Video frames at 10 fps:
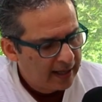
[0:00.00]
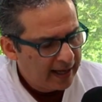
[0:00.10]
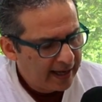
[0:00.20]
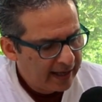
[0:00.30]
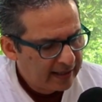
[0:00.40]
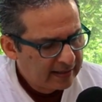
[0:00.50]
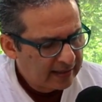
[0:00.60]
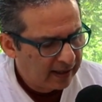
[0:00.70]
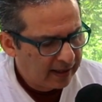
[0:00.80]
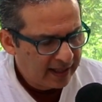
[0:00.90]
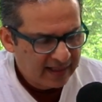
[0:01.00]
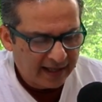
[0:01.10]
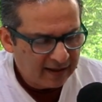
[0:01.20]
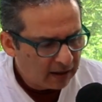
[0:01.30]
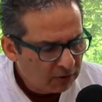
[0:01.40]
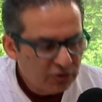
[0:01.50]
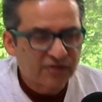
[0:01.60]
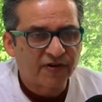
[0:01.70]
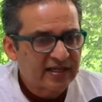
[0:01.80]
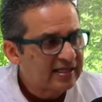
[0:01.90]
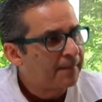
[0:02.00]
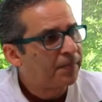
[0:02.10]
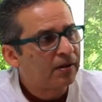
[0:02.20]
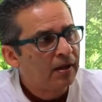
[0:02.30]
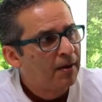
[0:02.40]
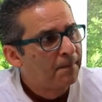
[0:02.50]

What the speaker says: And that includes, for example,